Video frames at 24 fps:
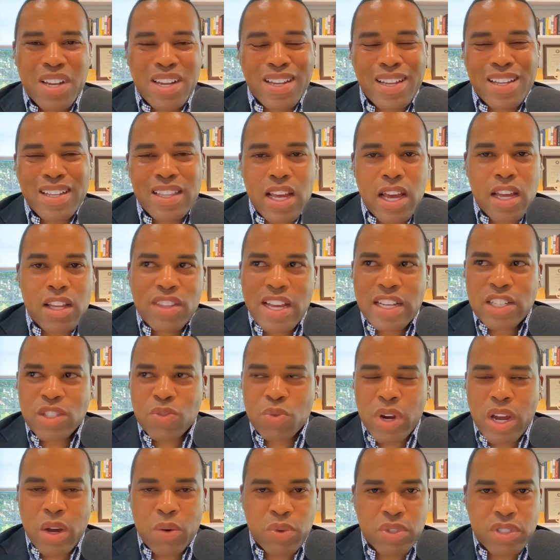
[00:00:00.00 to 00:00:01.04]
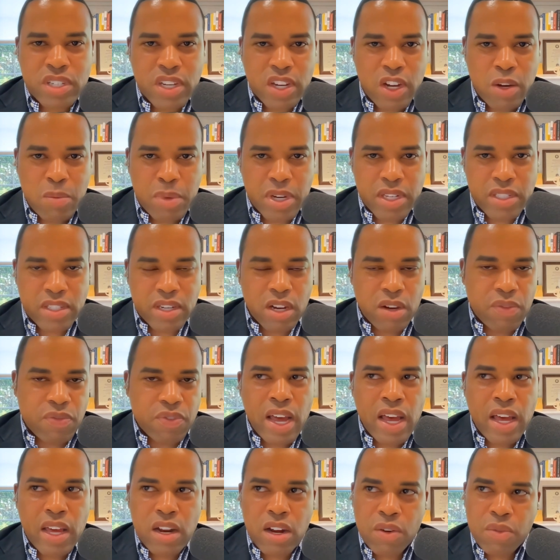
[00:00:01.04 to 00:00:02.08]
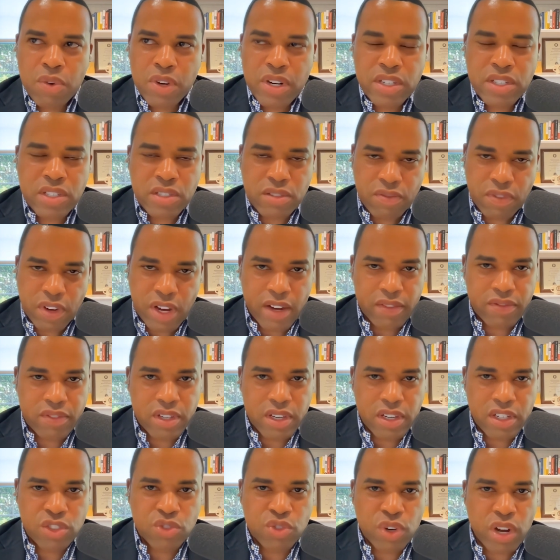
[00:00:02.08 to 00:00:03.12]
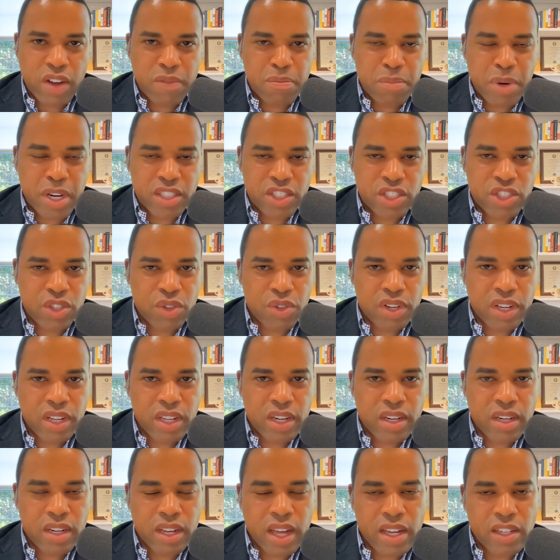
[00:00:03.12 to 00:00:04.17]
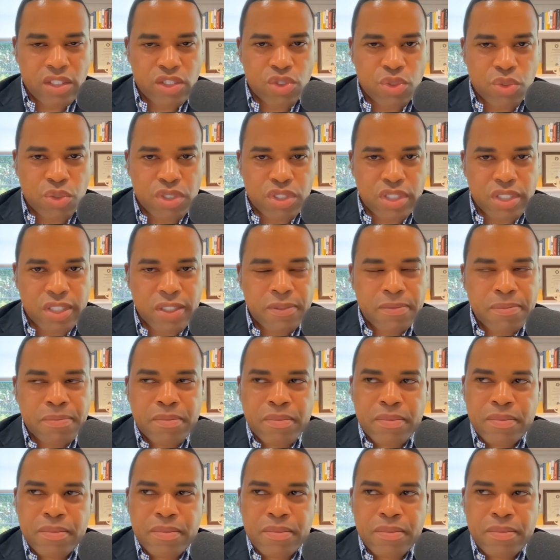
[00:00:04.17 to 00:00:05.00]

but that's what I would tell myself. I had already survived a drive-by shooting in Atlanta, Georgia.